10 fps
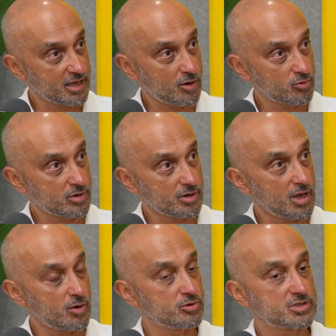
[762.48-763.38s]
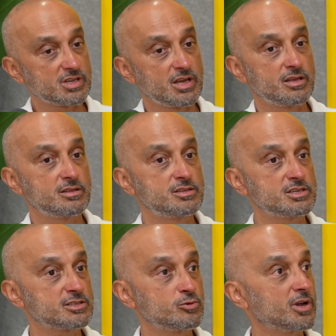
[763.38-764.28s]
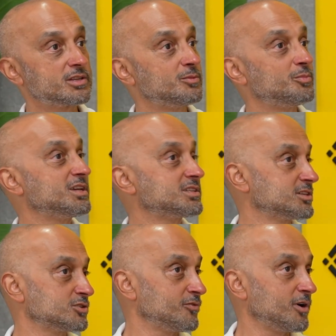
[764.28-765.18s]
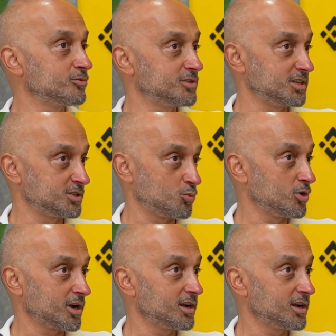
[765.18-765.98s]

out, I would say just look at the basics of how things work.